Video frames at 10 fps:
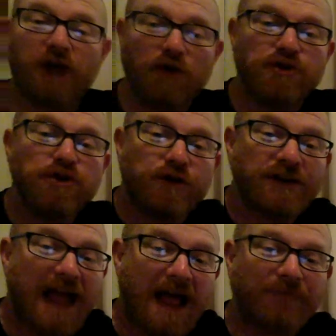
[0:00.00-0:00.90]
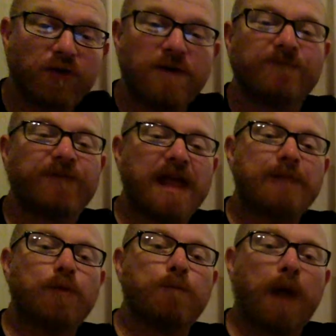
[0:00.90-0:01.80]
know, you could have your
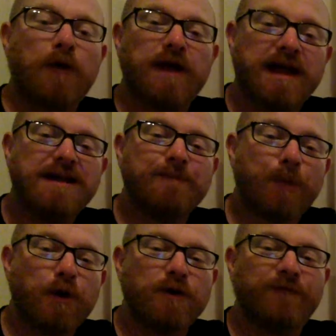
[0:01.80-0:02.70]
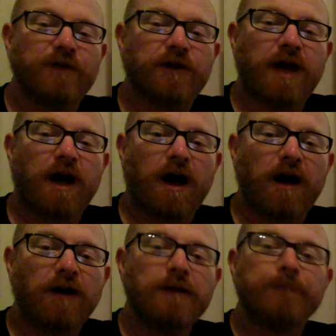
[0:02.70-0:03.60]
inflatable boat in the boot of your car
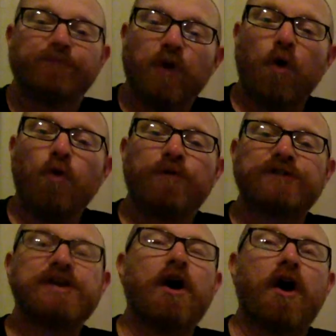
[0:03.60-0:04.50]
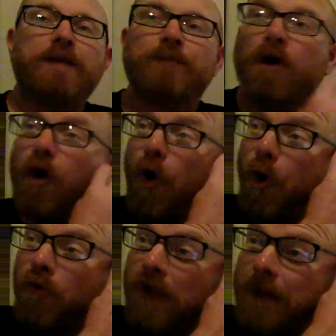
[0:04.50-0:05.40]
all the time,
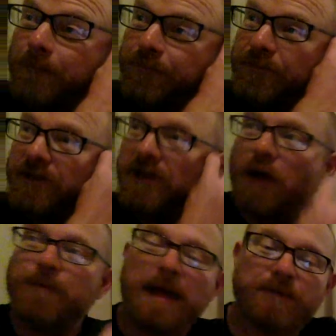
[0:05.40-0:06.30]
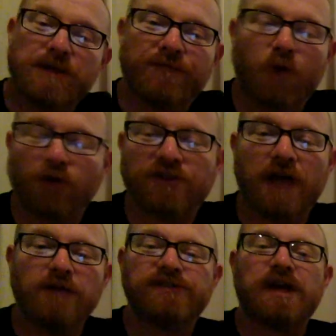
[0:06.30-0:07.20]
or, you know, maybe you've got to
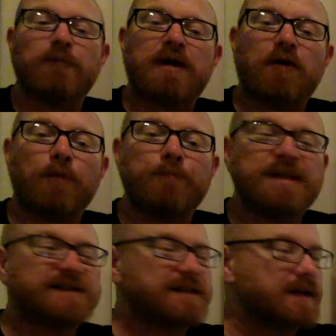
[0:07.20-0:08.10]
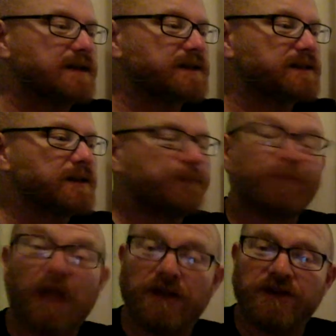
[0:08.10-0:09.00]
go somewhere on business
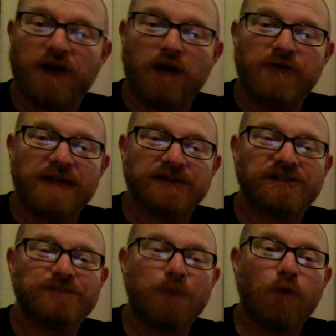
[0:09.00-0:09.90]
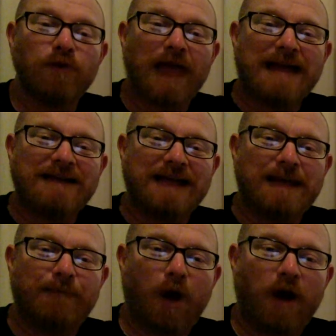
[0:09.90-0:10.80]
and, you know, there's a small lake
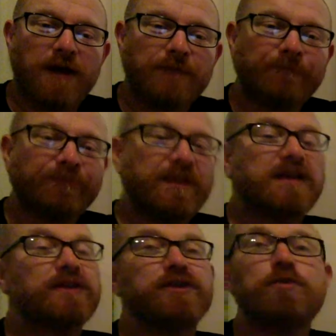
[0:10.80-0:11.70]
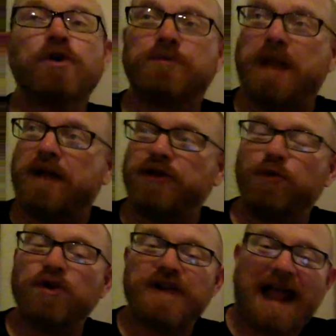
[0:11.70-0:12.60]
nearby, you
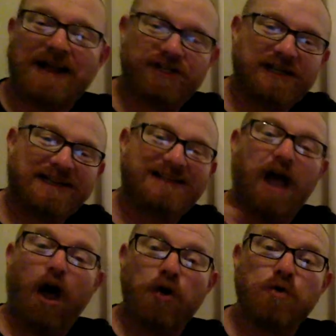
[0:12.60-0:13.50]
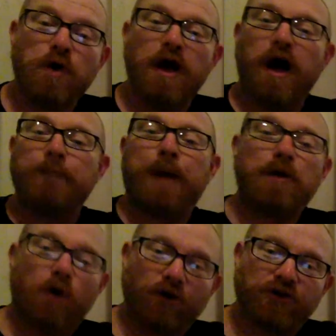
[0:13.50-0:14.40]
wouldn't actually tow a
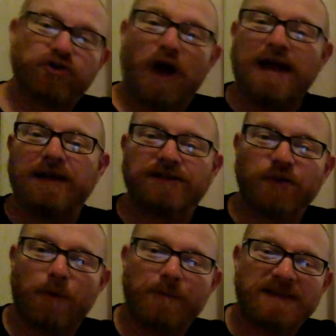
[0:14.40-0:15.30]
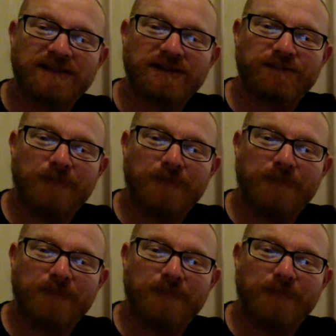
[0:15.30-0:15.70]
boat on a trailer to a business